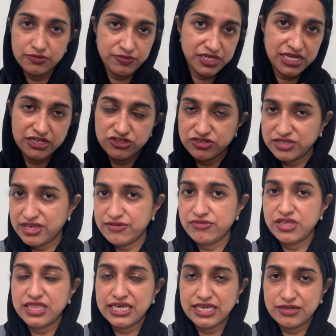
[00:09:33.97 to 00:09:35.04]
and potentially
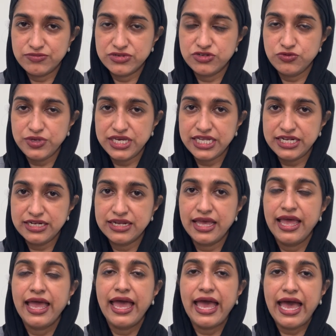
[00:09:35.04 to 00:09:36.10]
everything in between,
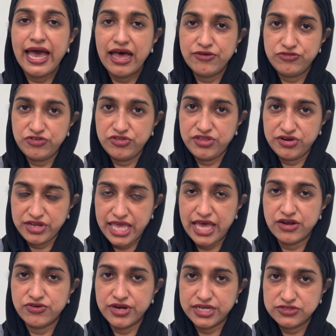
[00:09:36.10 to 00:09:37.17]
after their
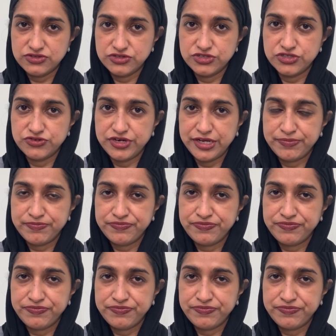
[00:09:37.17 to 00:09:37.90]
cataract surgery.